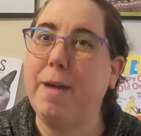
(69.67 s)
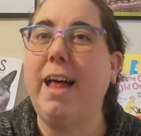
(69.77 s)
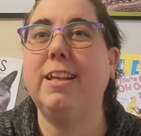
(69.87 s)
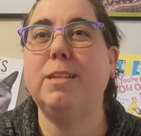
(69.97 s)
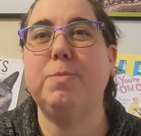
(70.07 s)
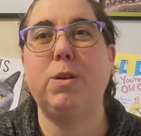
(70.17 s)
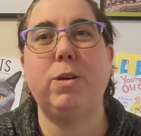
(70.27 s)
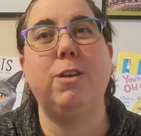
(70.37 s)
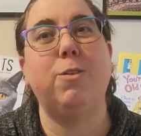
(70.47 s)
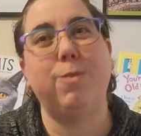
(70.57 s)
balance
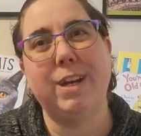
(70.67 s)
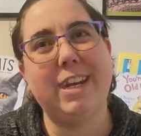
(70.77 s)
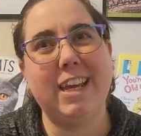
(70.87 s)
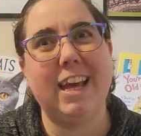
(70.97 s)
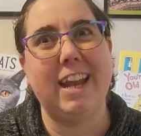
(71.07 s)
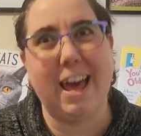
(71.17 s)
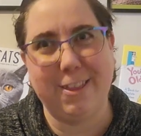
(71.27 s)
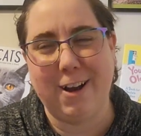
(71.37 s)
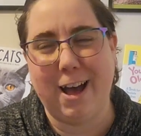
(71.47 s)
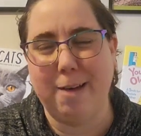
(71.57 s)
between reading and
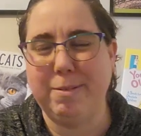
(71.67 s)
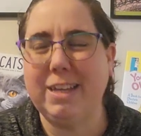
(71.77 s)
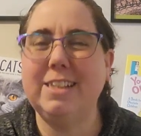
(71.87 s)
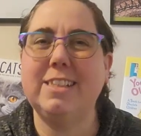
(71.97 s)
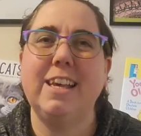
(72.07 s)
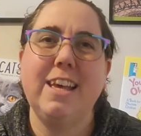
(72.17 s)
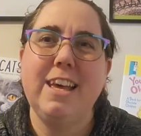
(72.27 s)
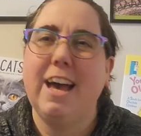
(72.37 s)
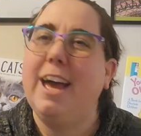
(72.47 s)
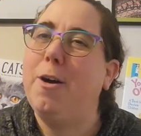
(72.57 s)
other hobbies.
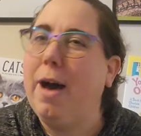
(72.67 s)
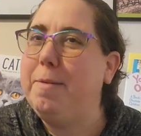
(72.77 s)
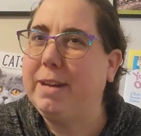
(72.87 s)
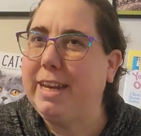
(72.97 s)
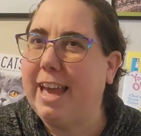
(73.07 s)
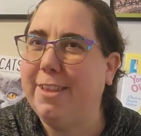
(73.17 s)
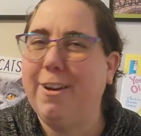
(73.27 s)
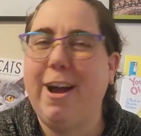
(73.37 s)
I don't have many other